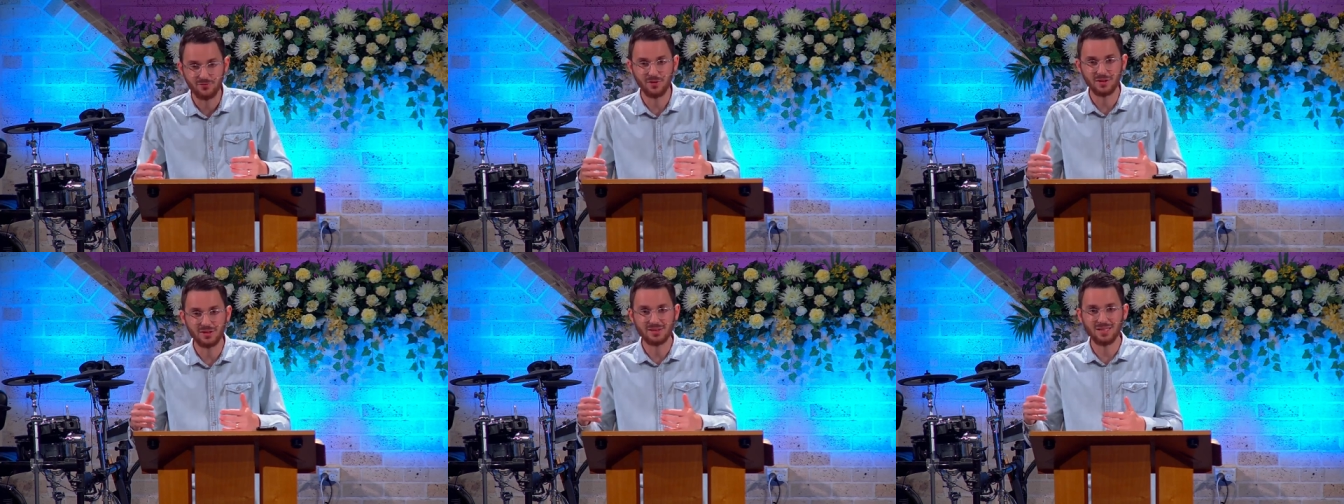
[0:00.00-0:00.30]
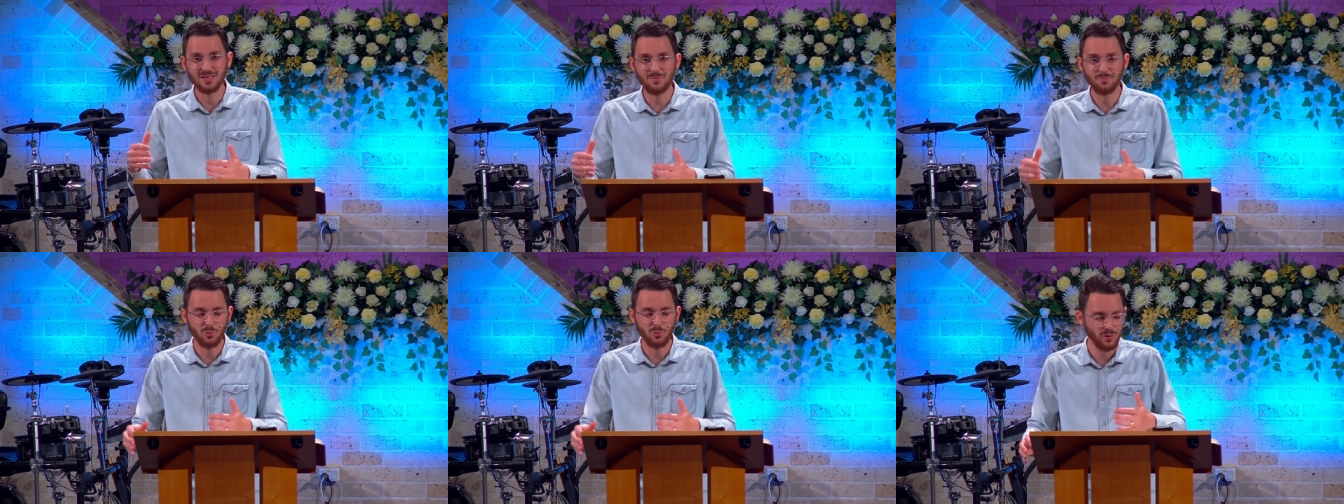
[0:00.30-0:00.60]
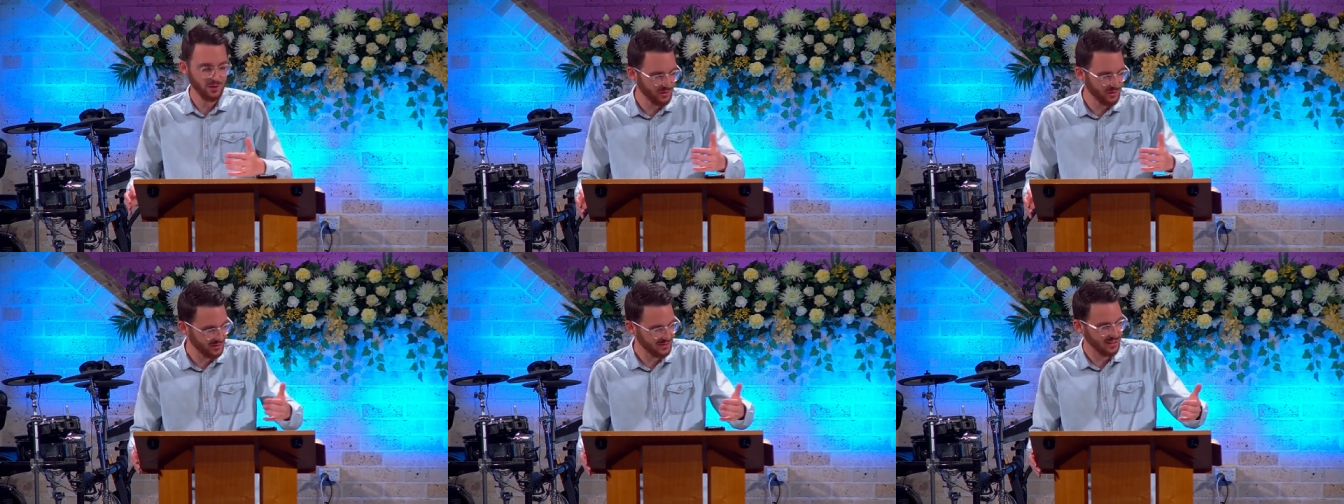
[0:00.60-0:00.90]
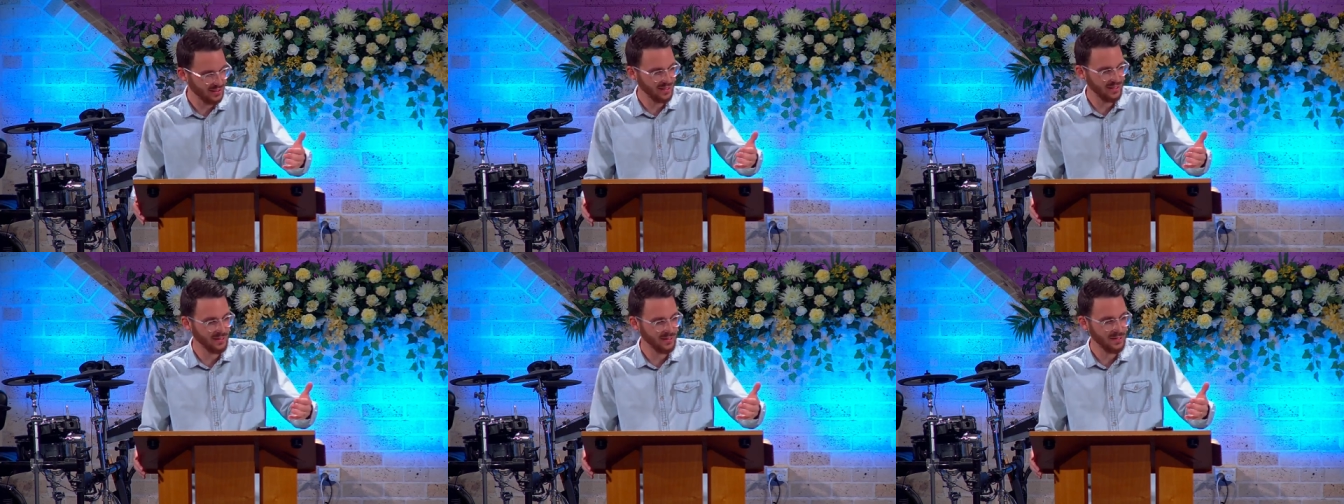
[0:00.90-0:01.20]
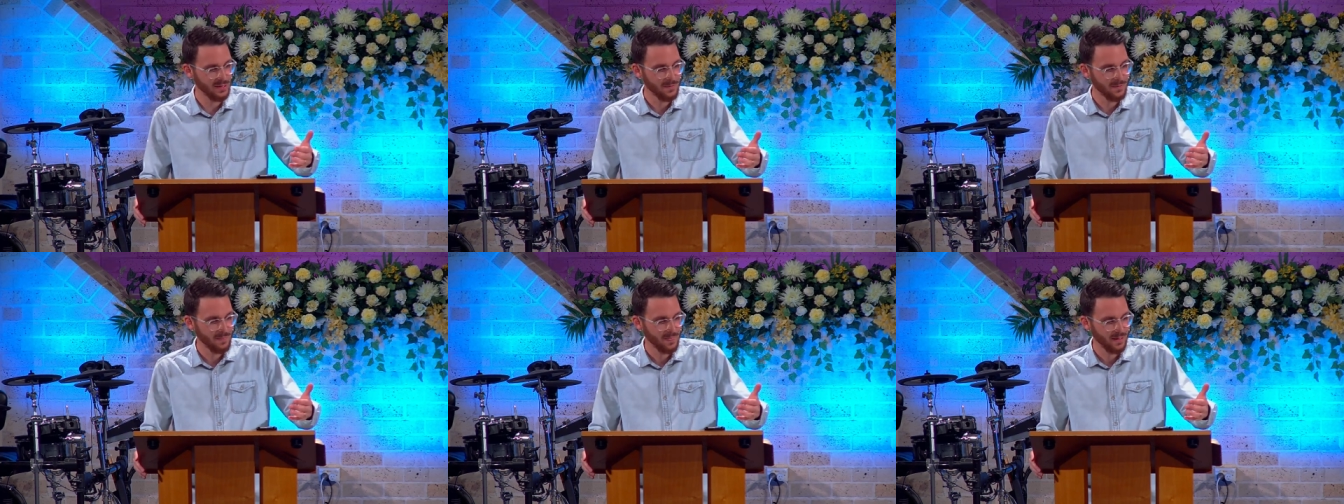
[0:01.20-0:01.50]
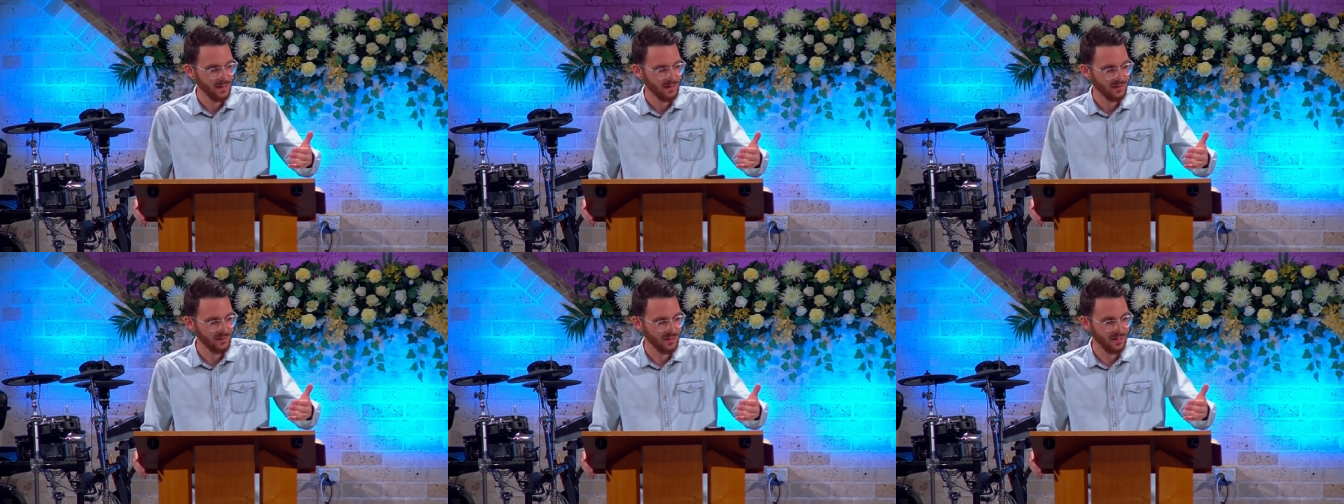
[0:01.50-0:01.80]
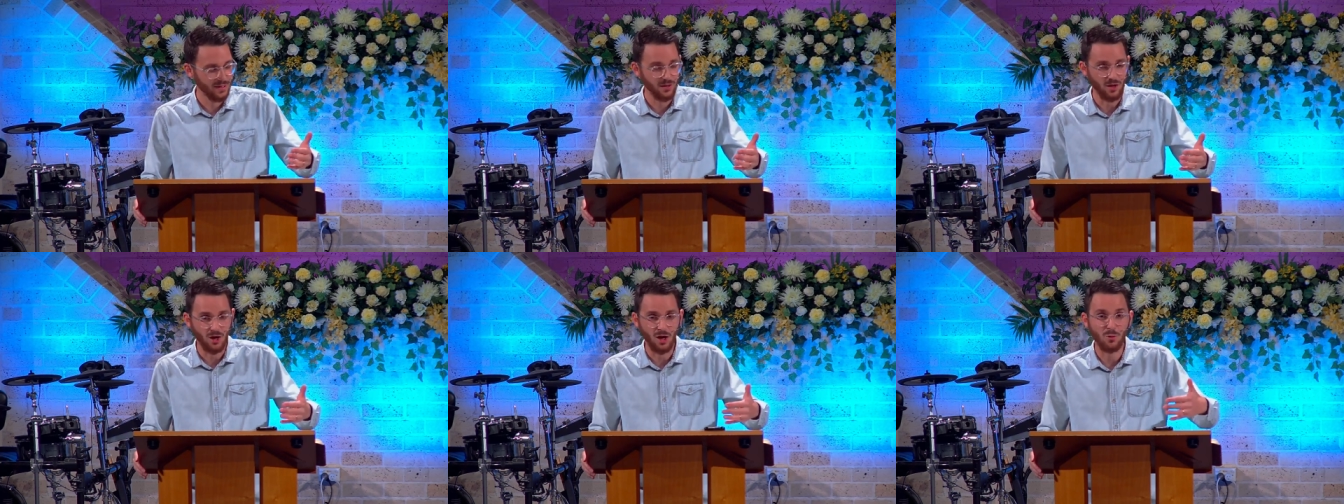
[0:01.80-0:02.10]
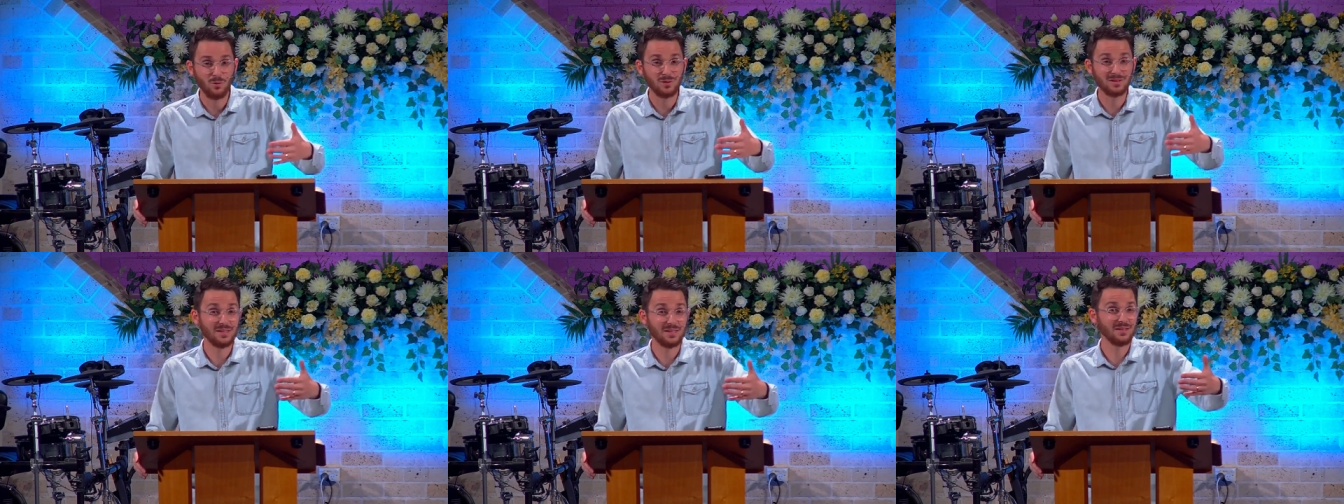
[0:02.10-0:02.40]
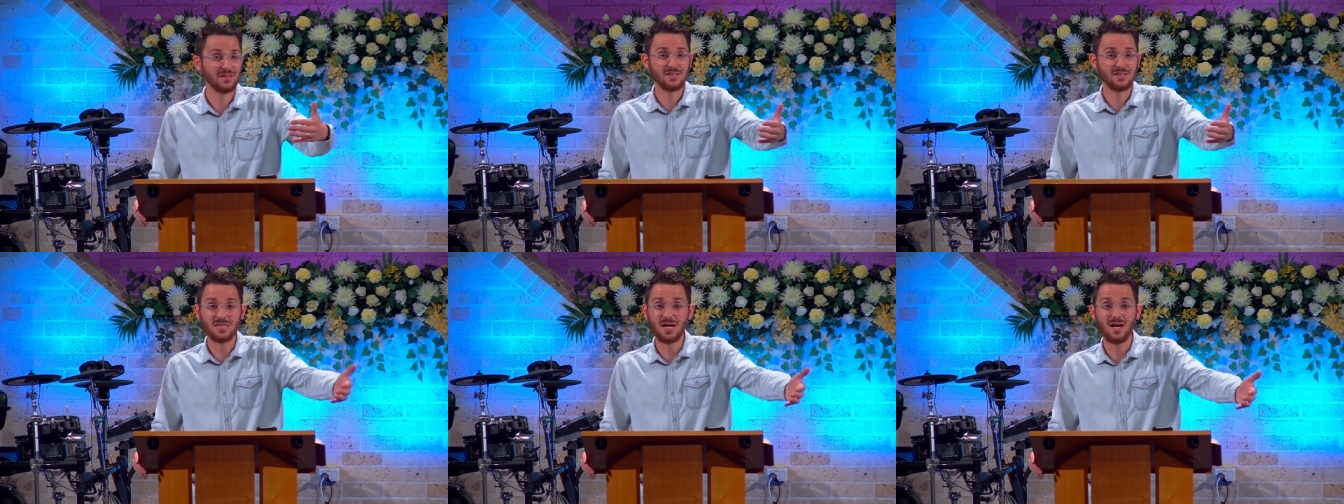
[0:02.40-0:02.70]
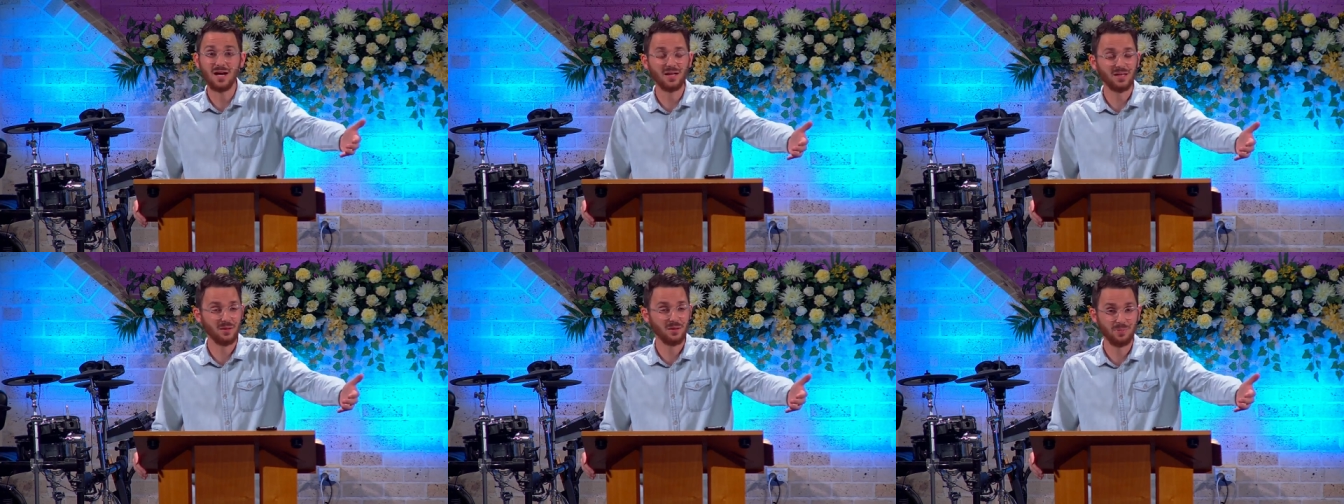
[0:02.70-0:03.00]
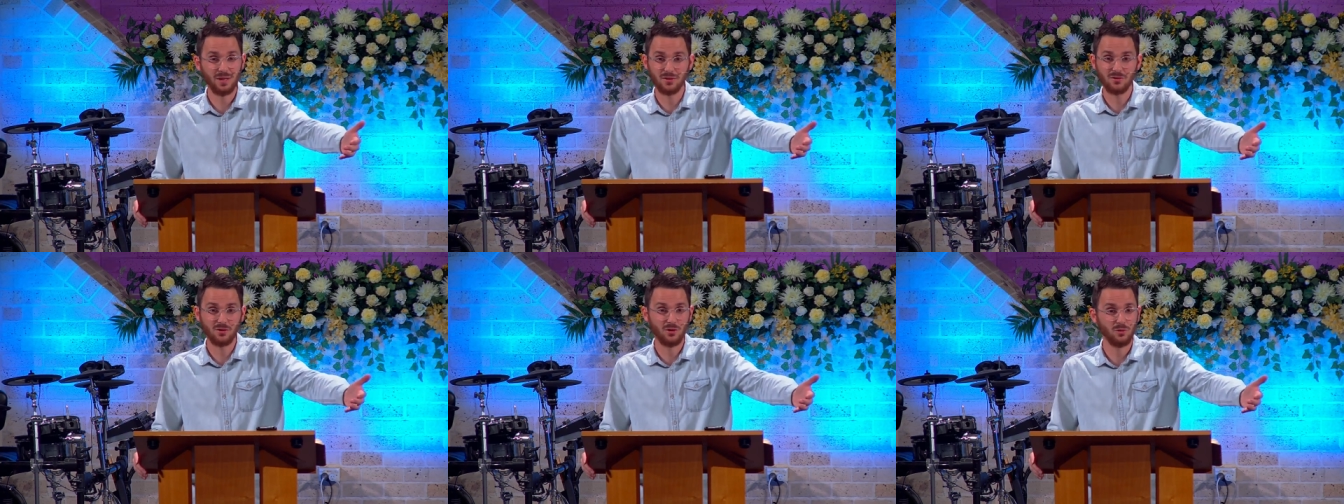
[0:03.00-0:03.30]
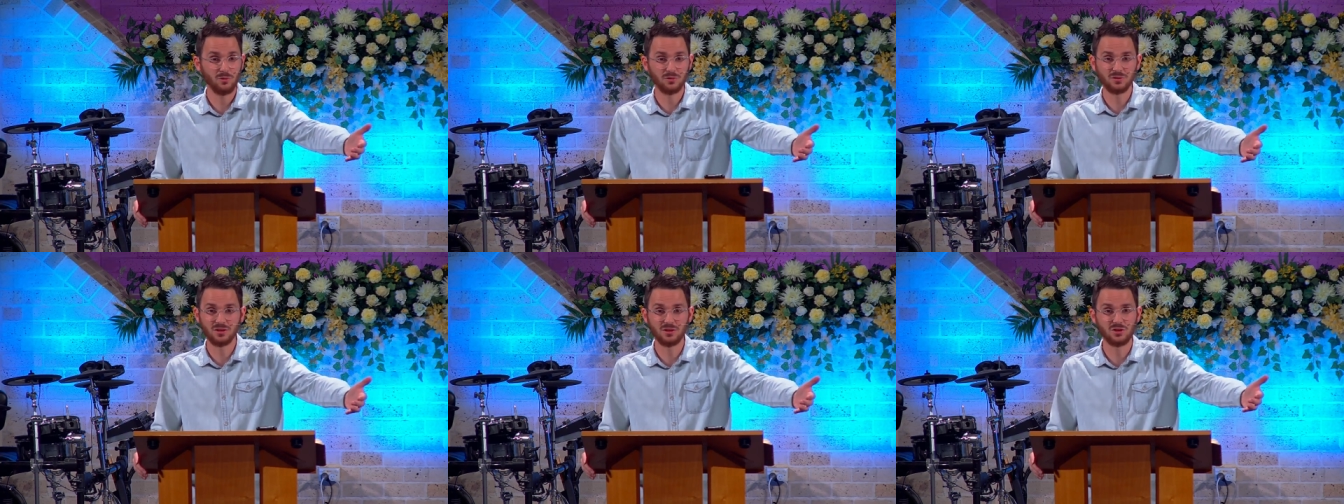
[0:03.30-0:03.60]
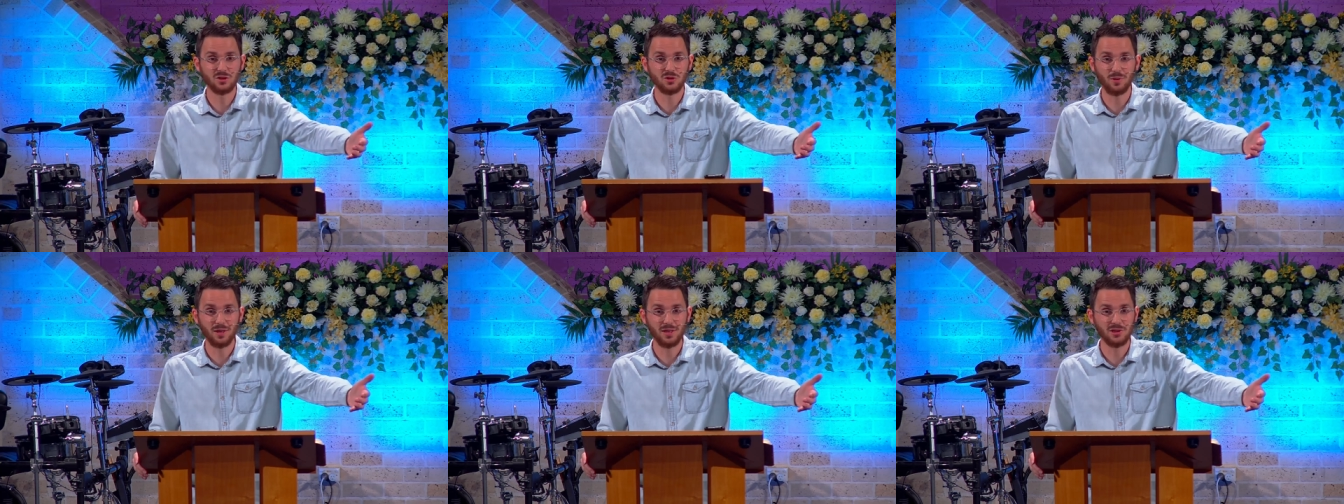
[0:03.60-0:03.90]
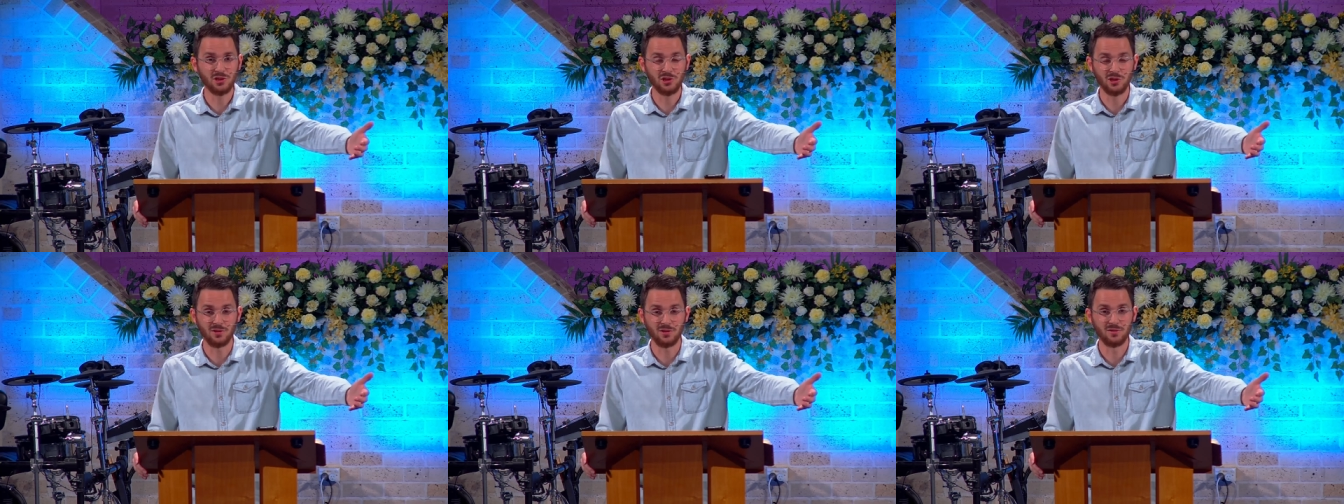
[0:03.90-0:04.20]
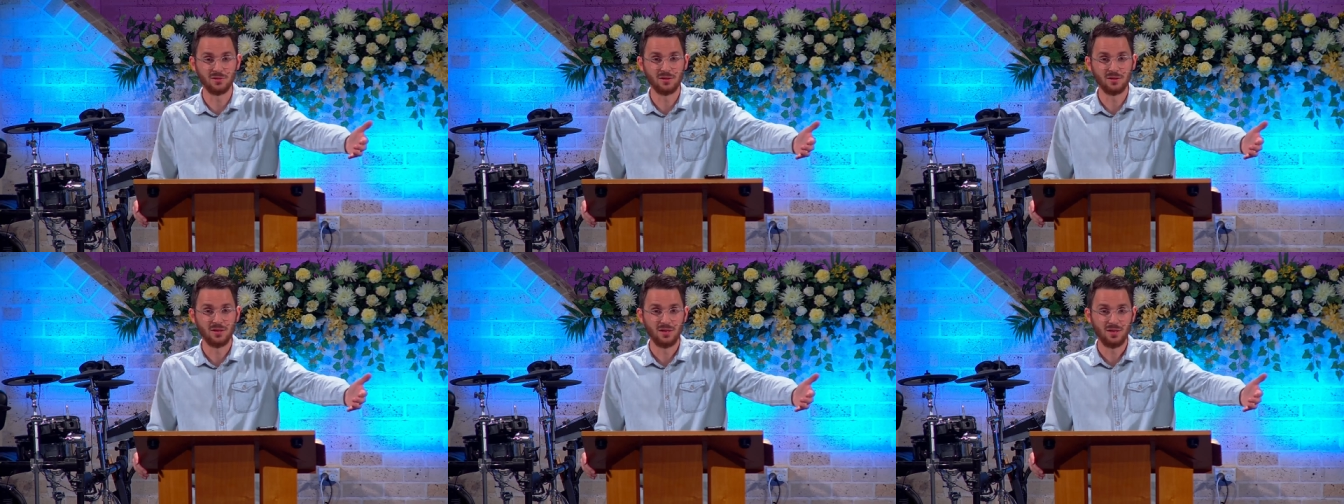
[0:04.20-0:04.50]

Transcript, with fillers: For example, when you say that I was in the dark about the whole situation,